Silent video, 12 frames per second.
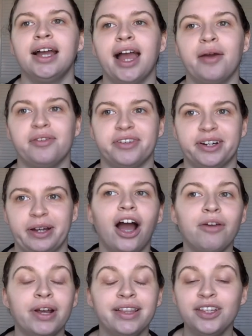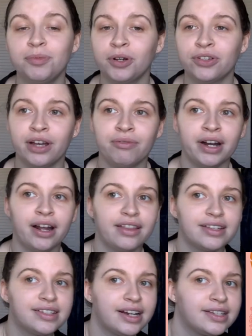However, I read this because I read other
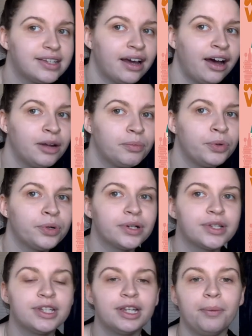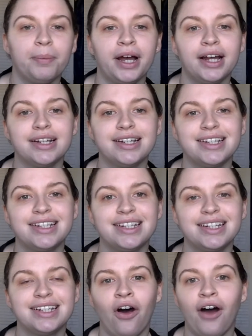Staci Hart books,
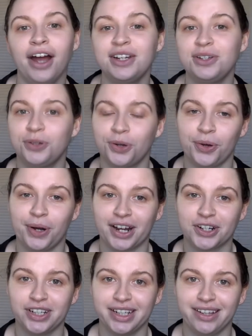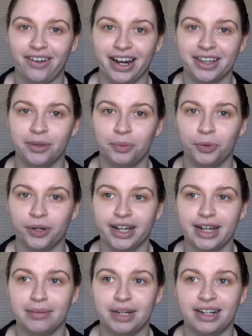but I don't actually like the book
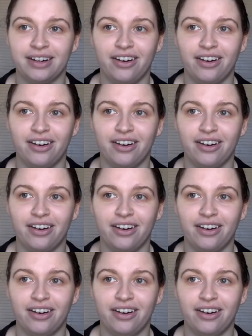Emma.